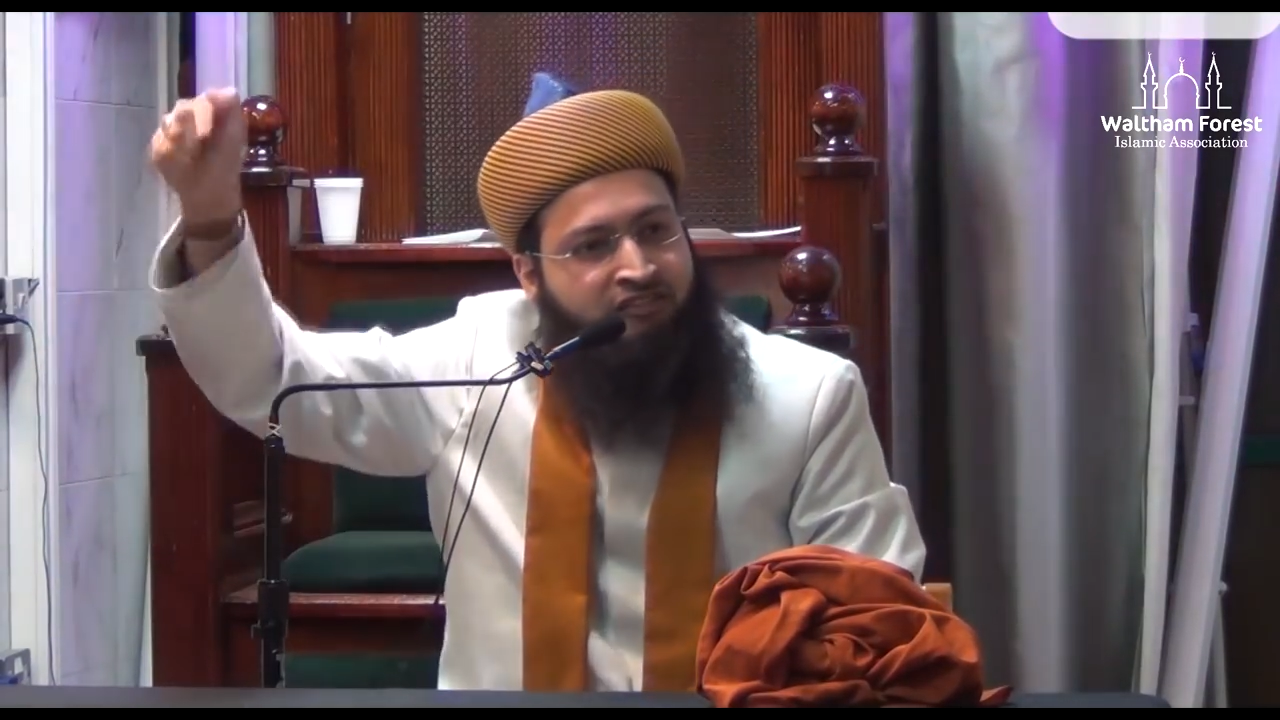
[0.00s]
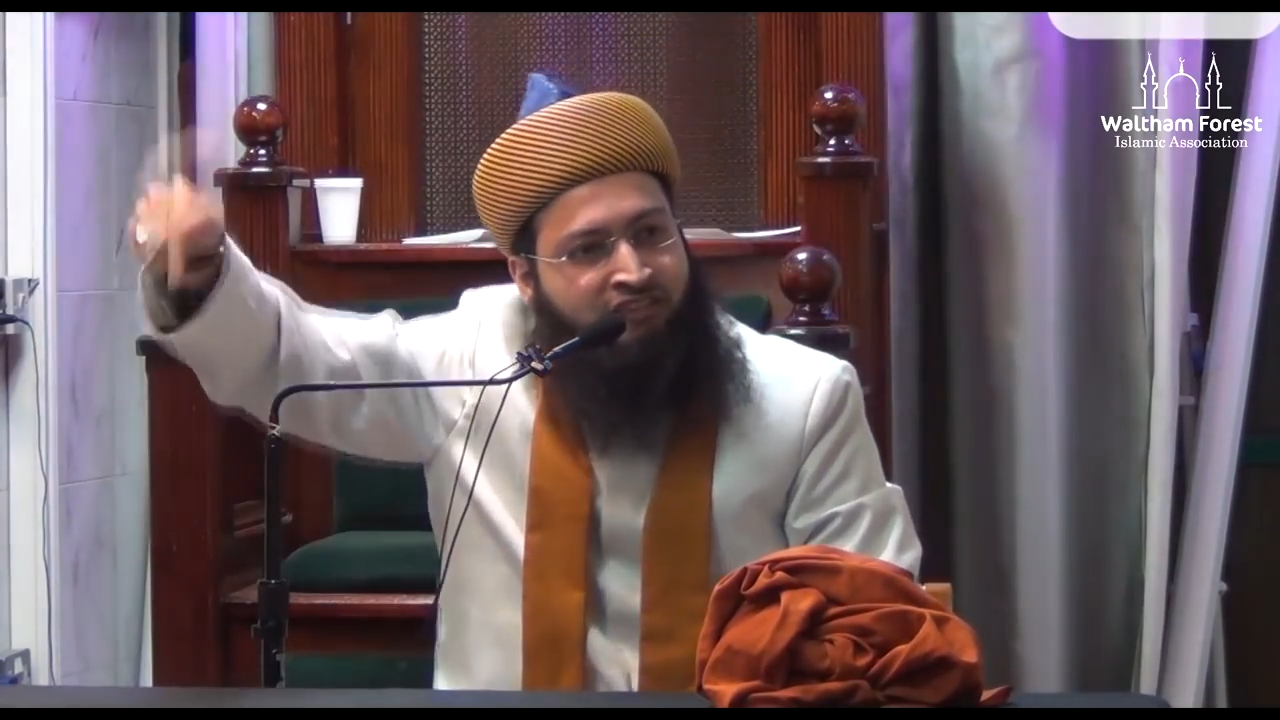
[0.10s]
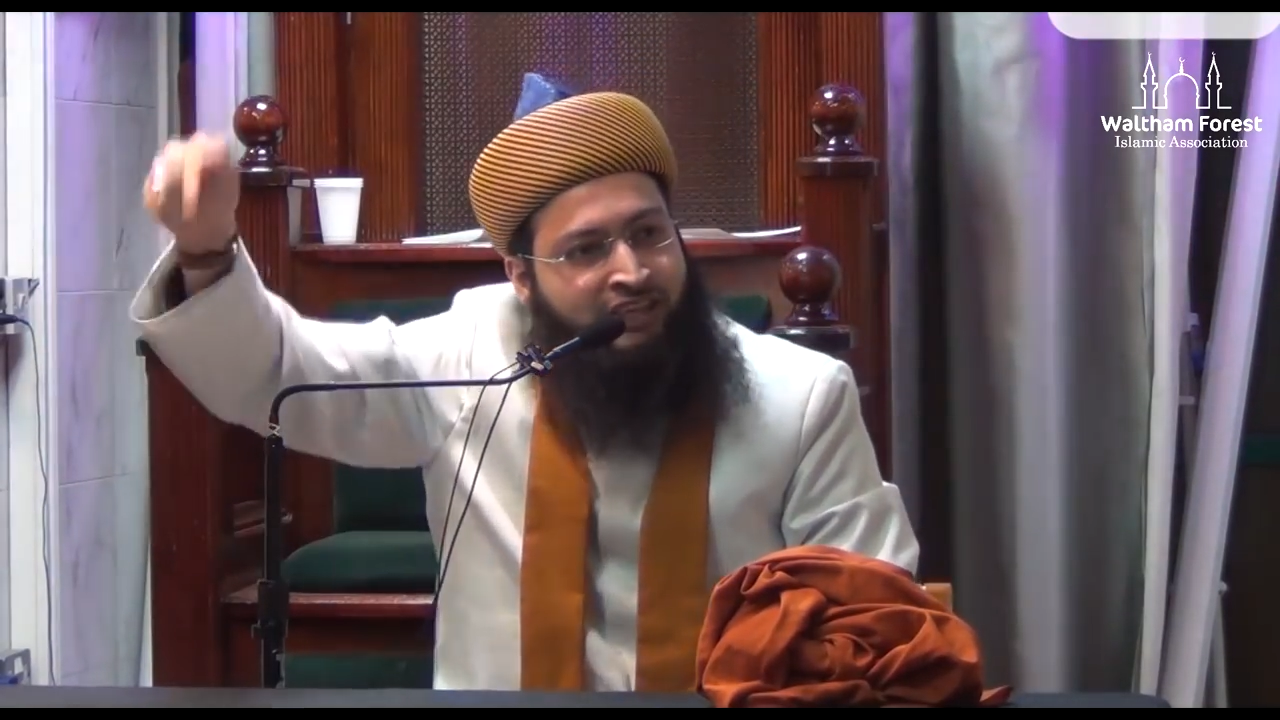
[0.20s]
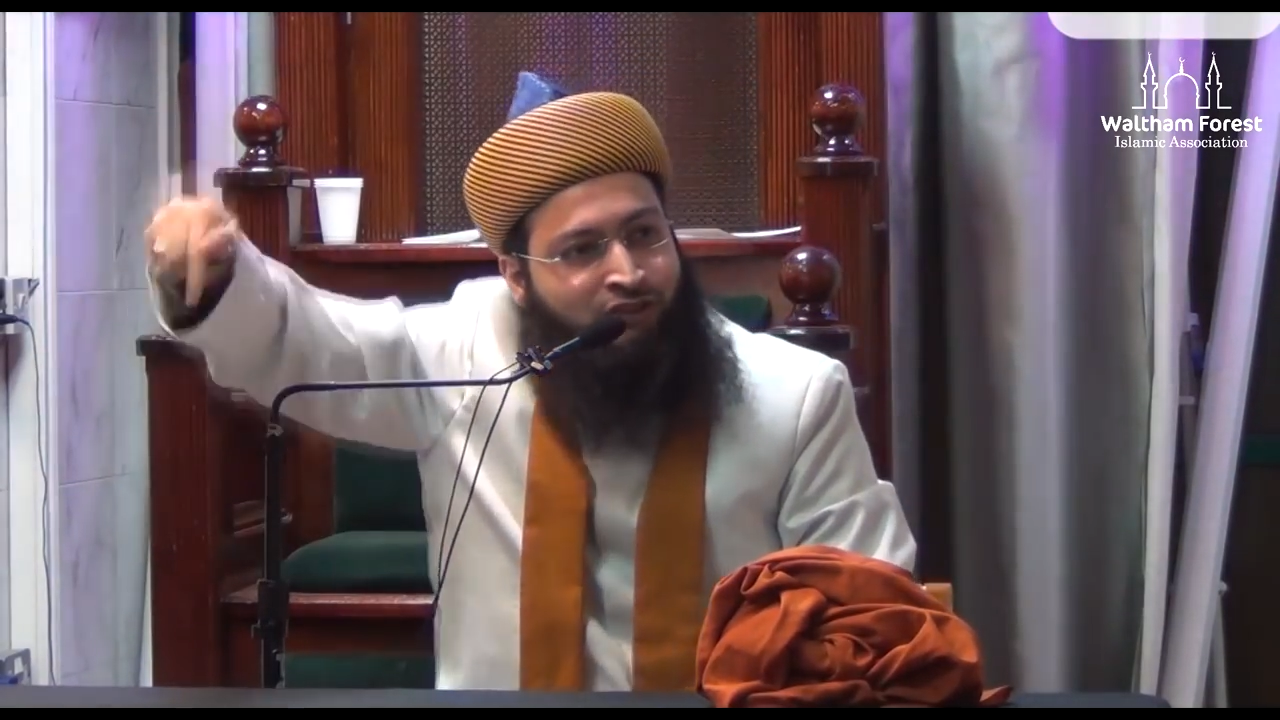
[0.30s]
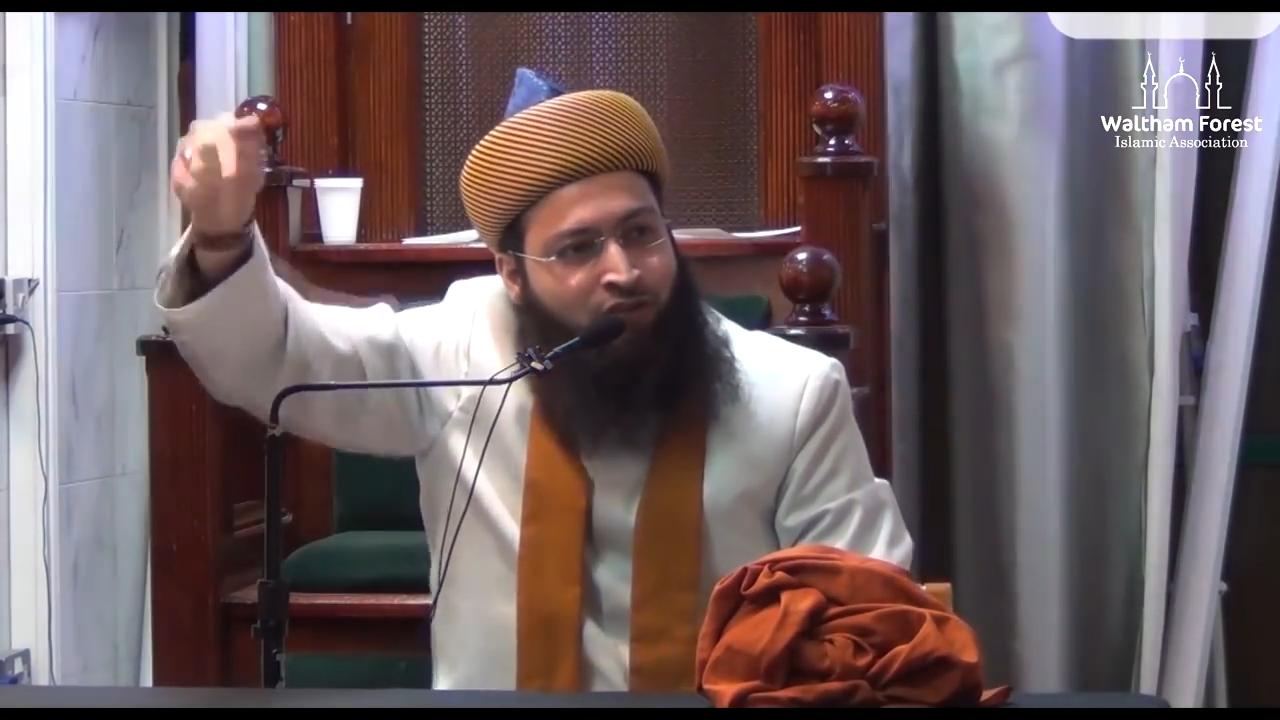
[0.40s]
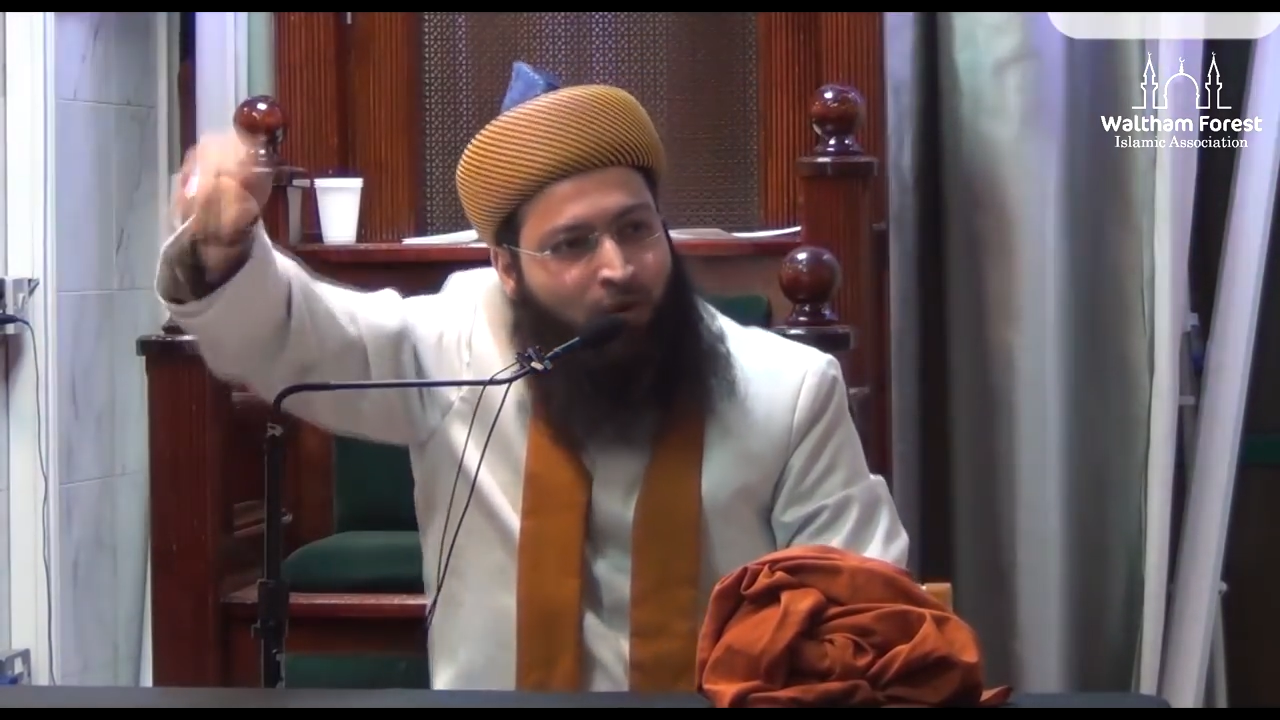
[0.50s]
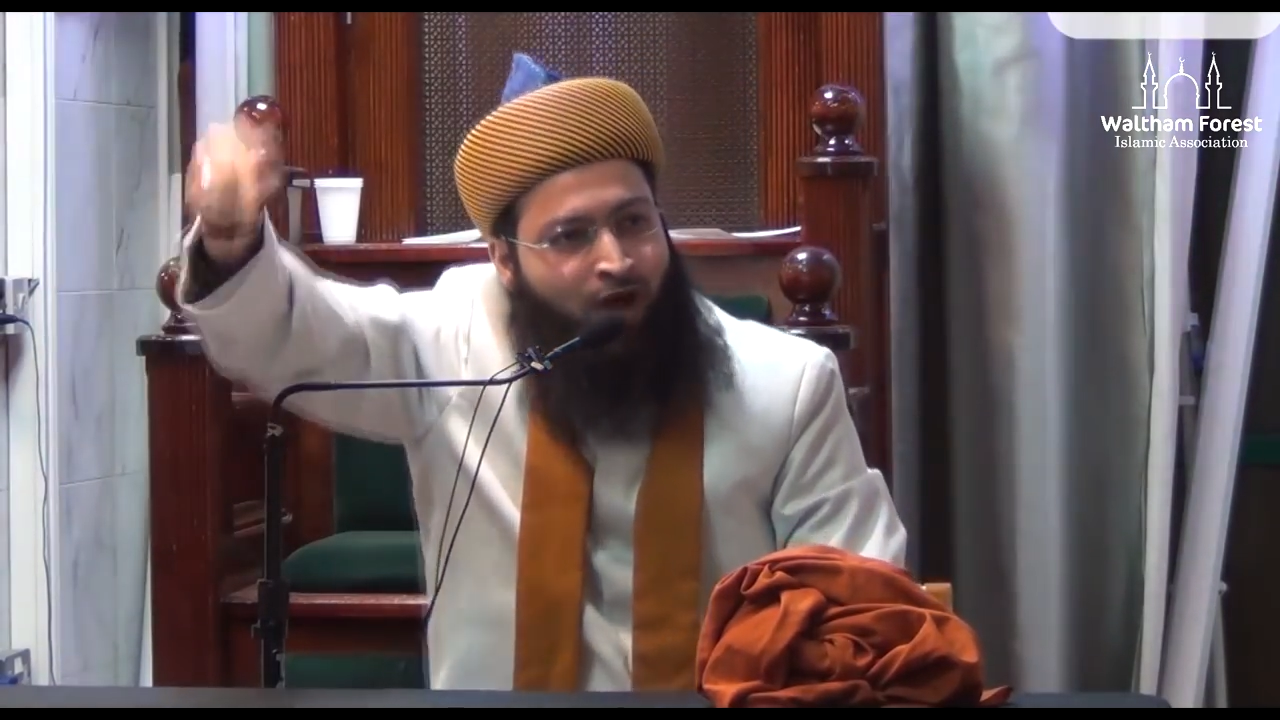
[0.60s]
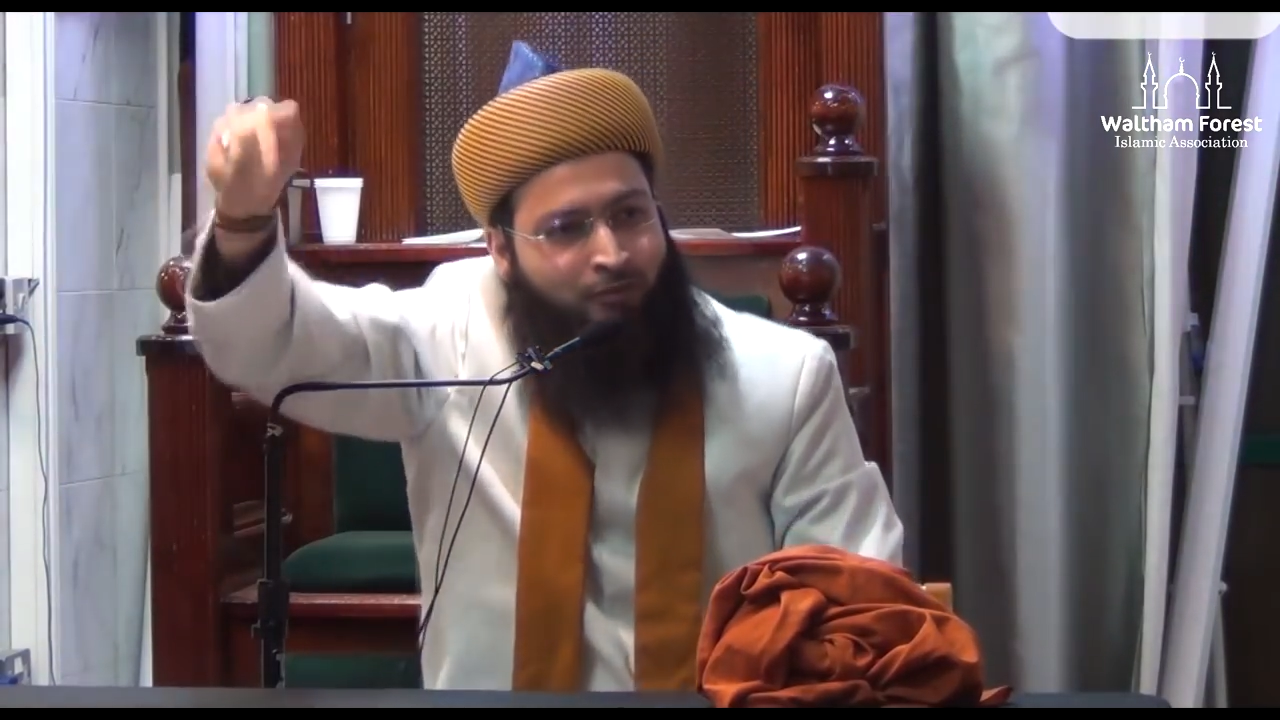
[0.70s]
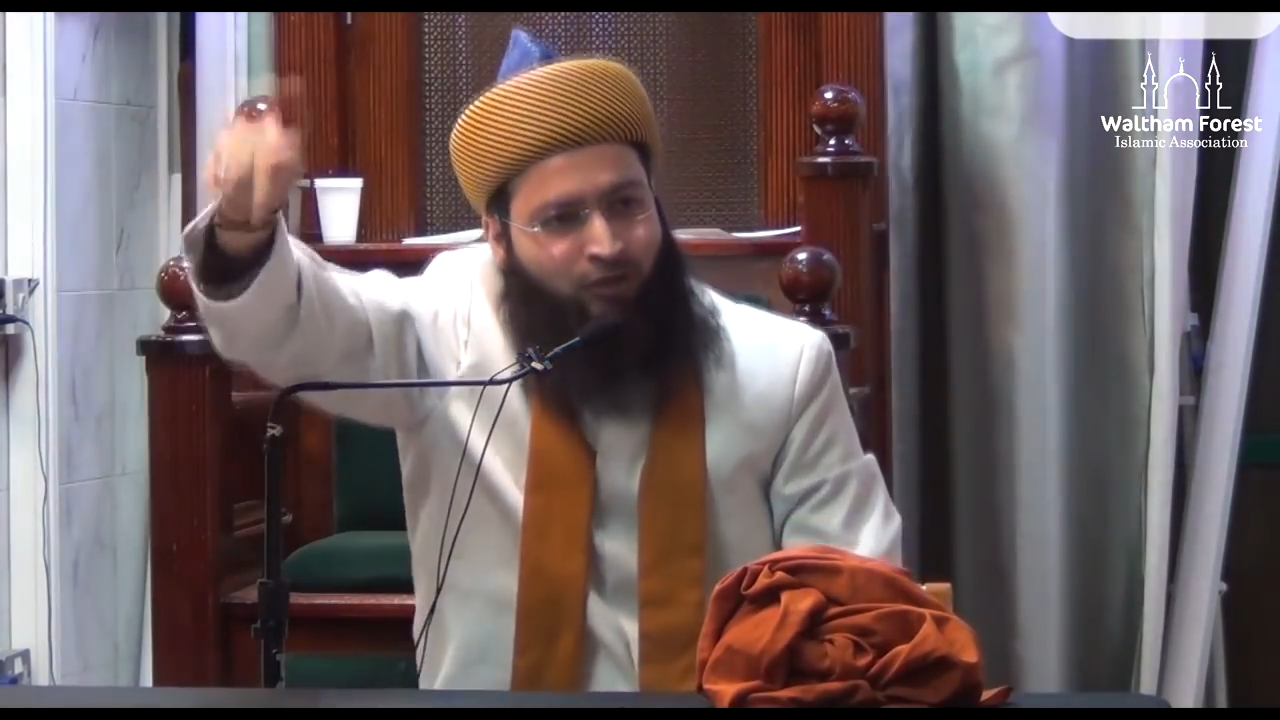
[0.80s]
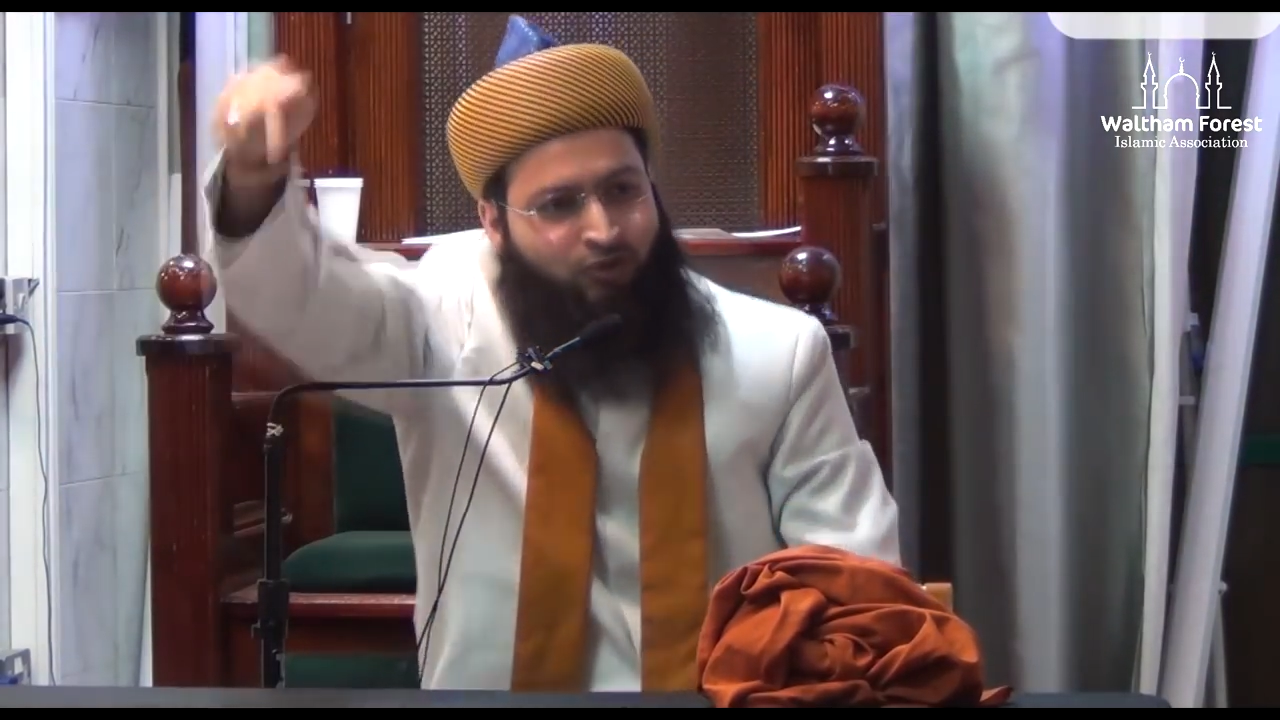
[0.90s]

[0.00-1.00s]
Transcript: feet of Muhammad